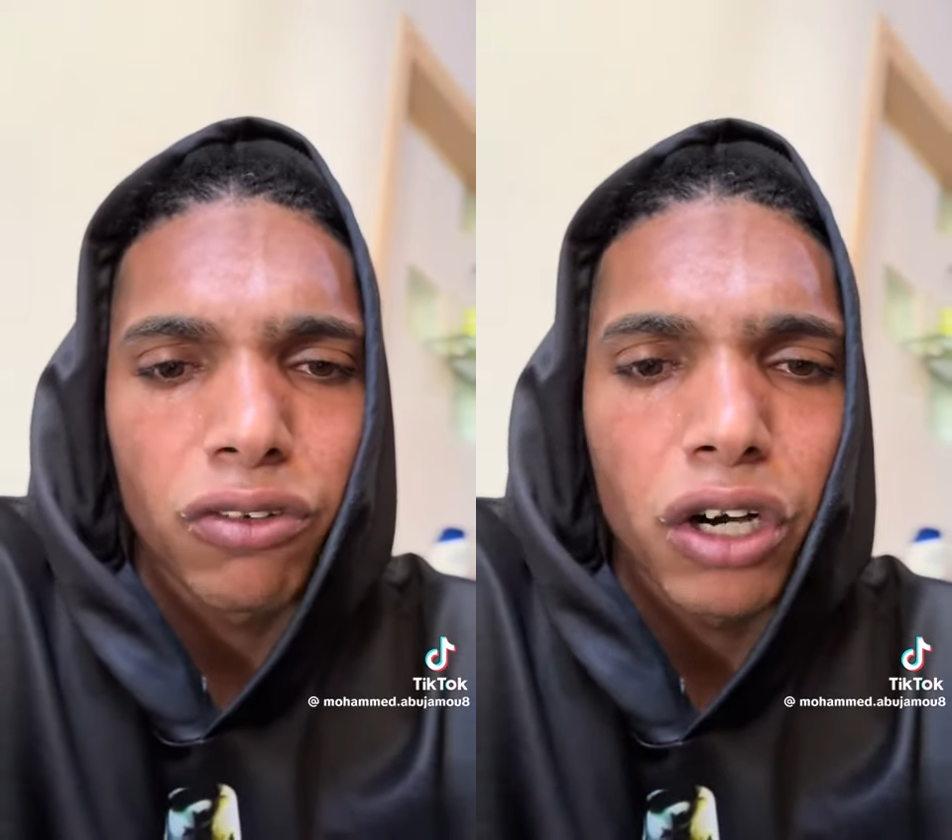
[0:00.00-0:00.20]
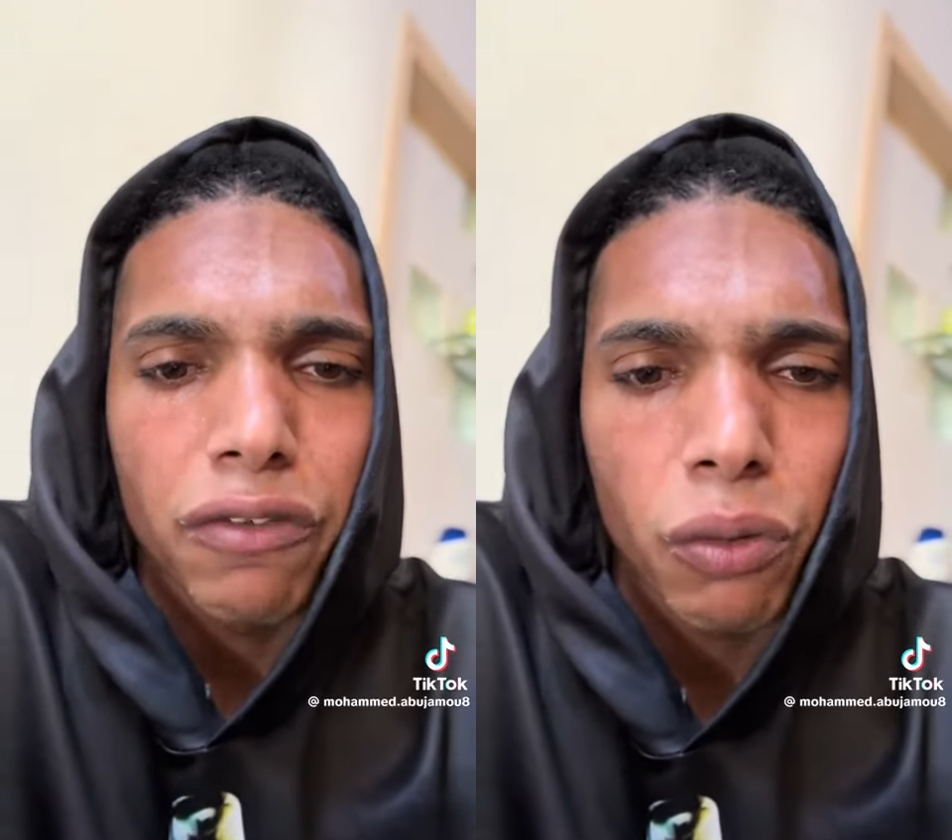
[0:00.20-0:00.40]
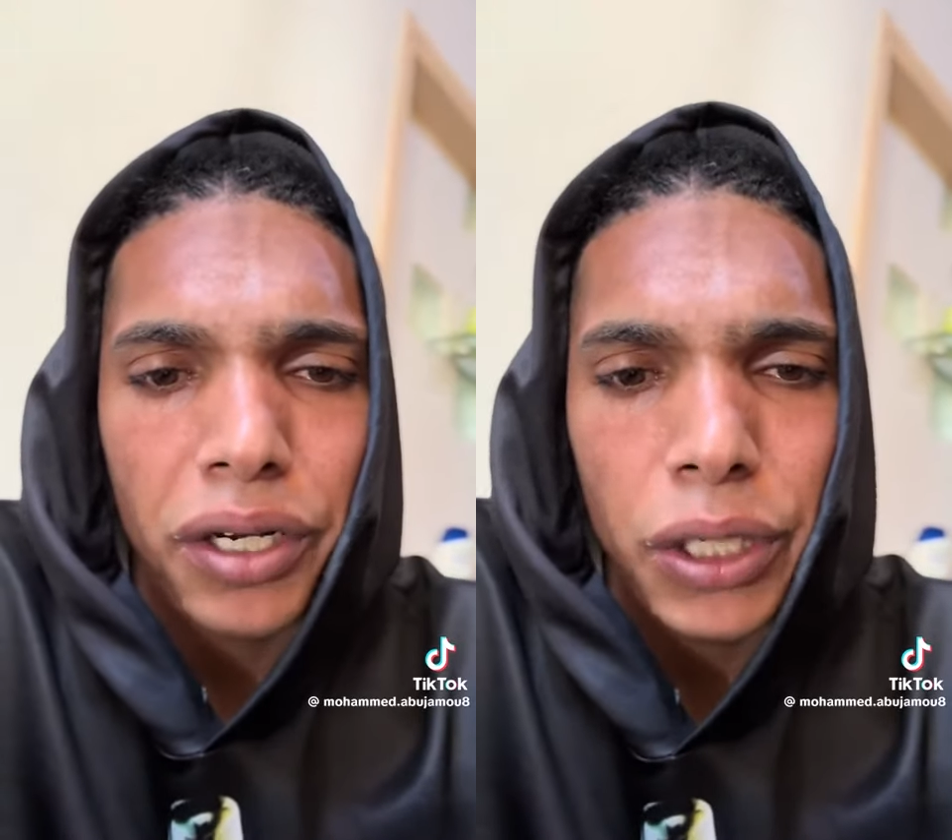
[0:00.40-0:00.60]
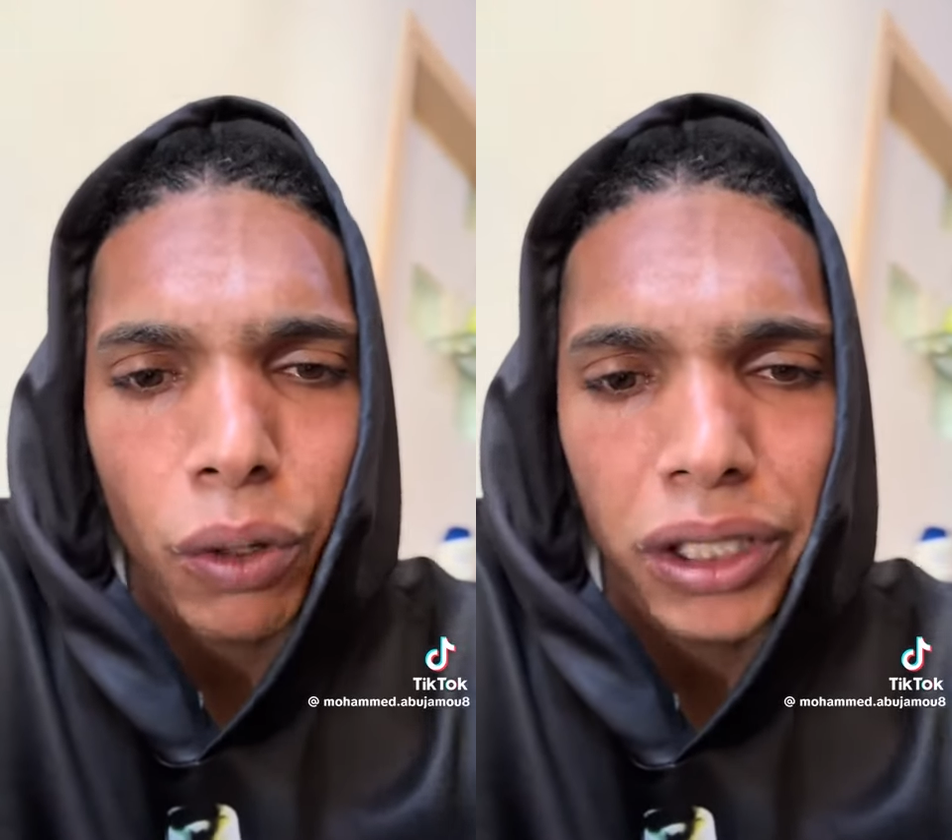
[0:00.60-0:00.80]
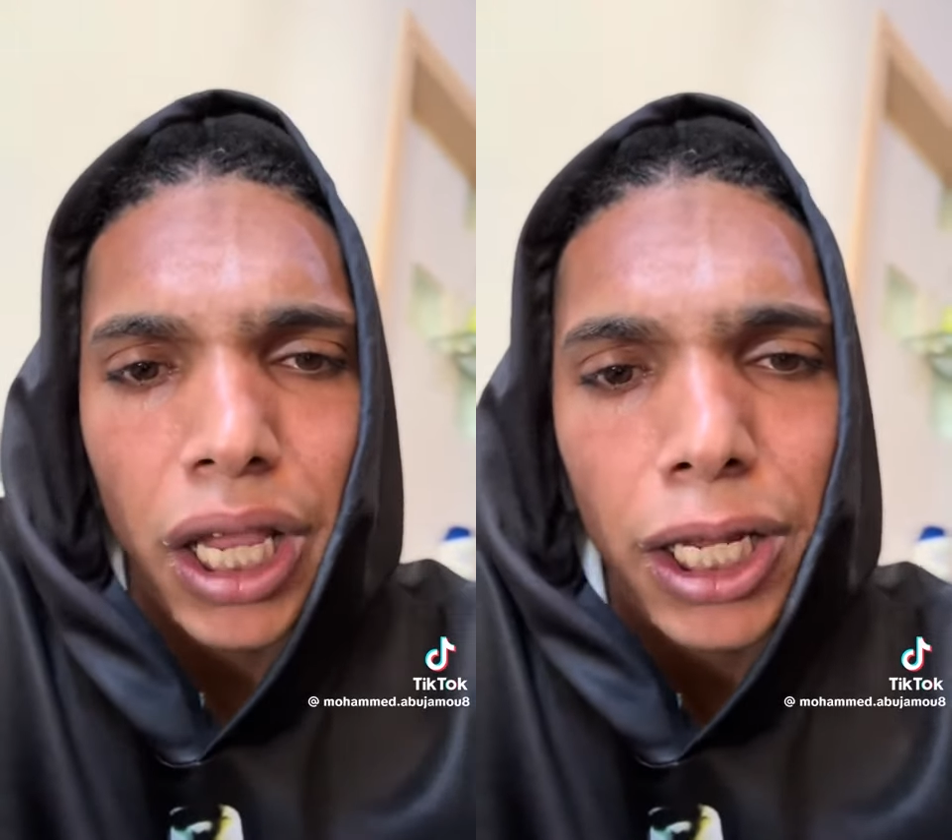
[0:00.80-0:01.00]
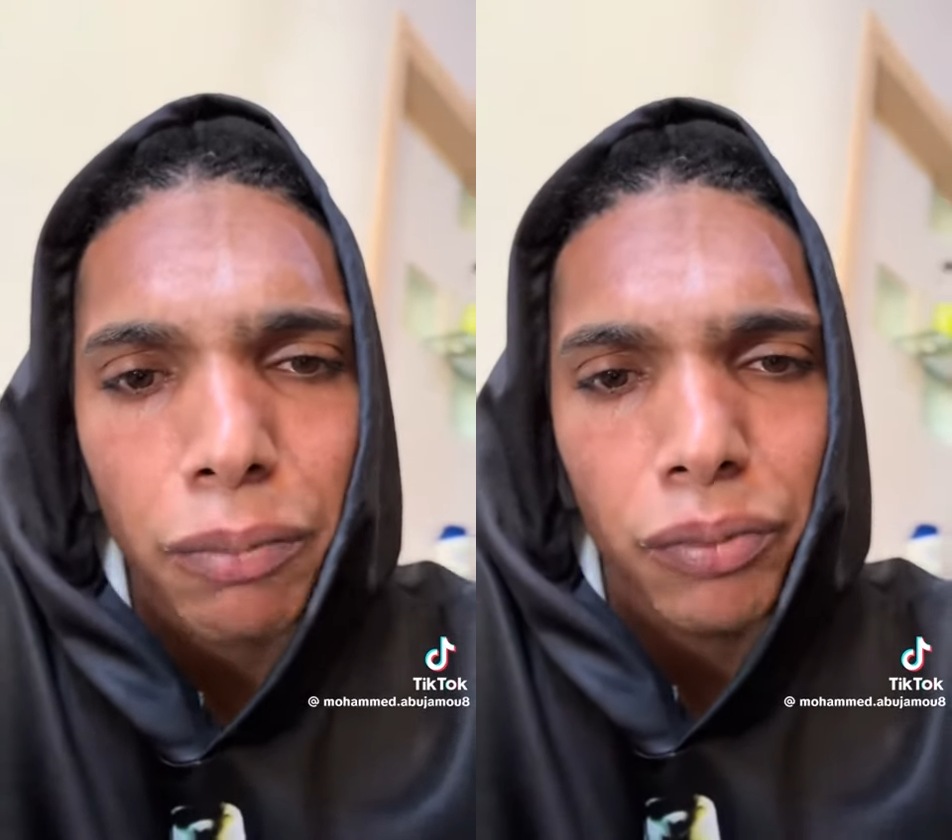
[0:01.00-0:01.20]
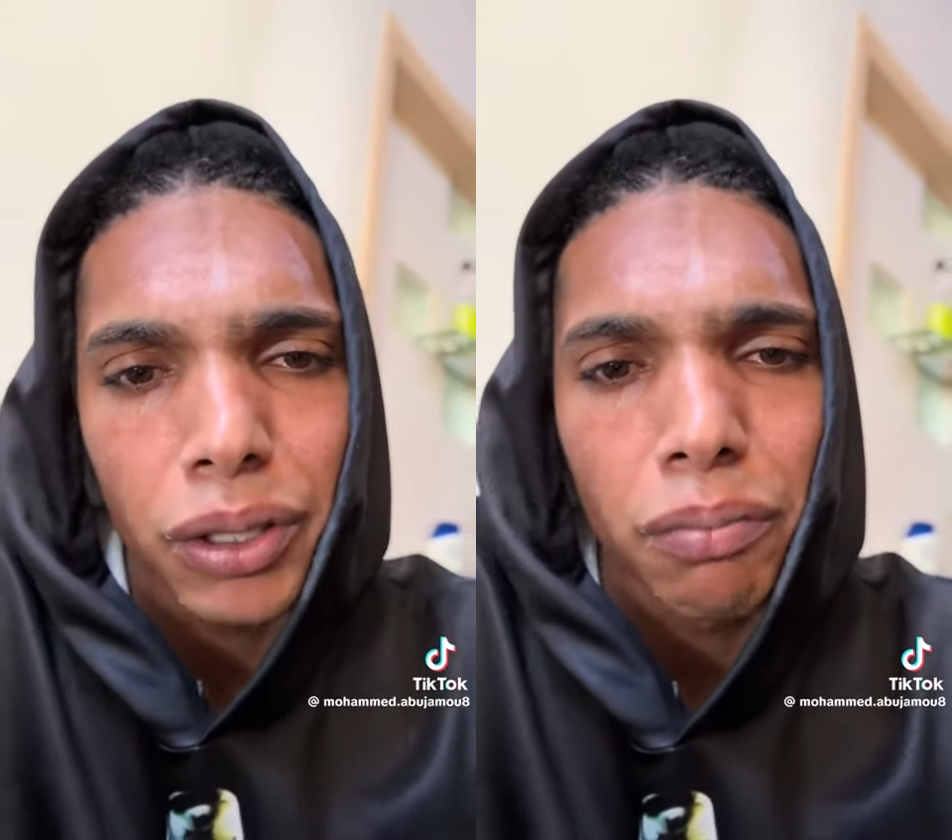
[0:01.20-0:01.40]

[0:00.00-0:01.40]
for everyone he want help me,